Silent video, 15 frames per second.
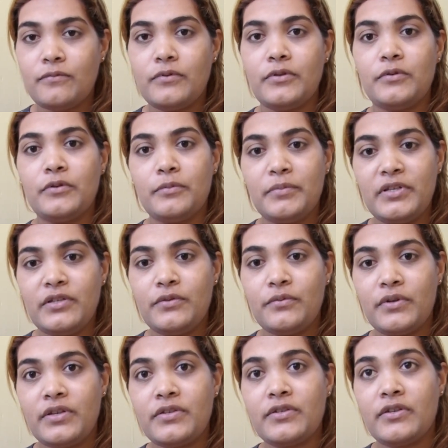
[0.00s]
We will be
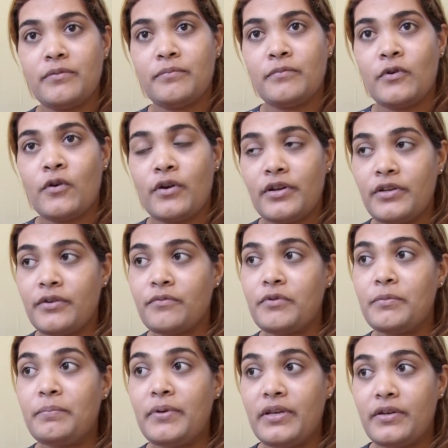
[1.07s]
doing some hernia
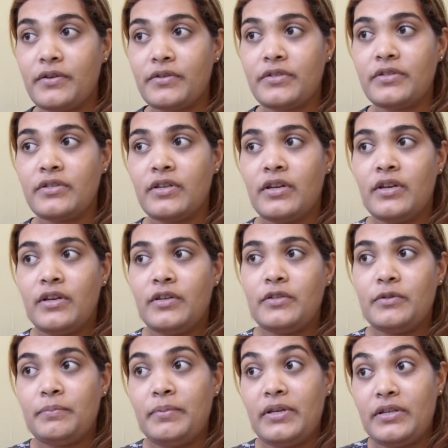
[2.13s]
repairs
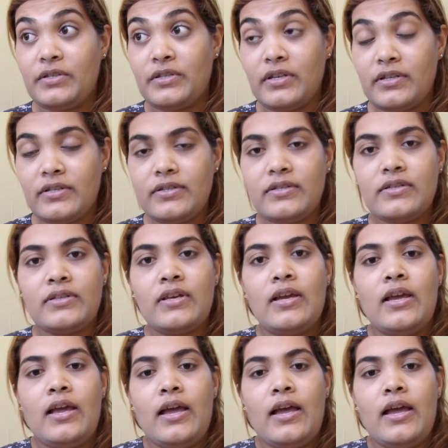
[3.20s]
to patients,